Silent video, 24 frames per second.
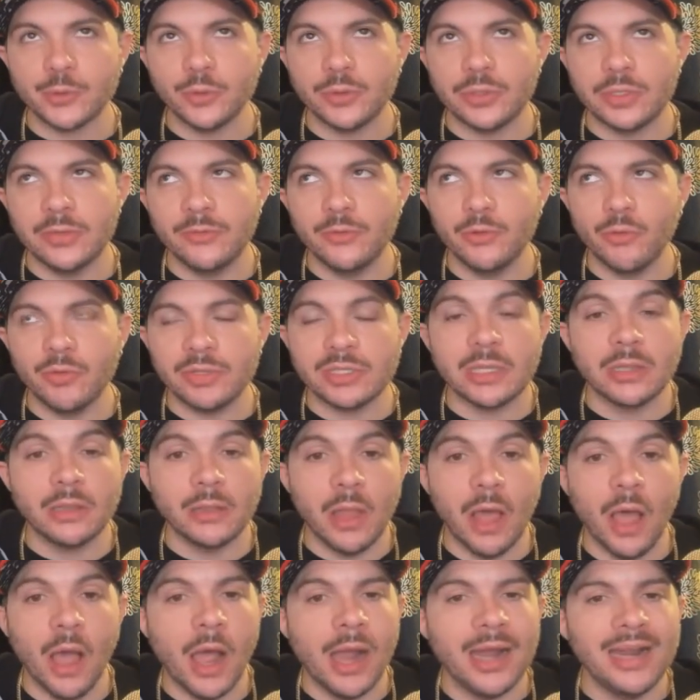So even though there's a
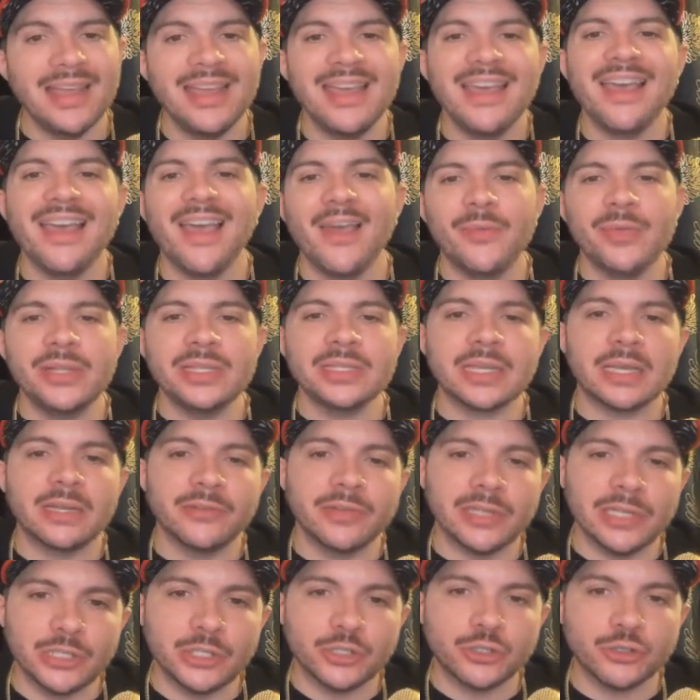lot, everything's kind of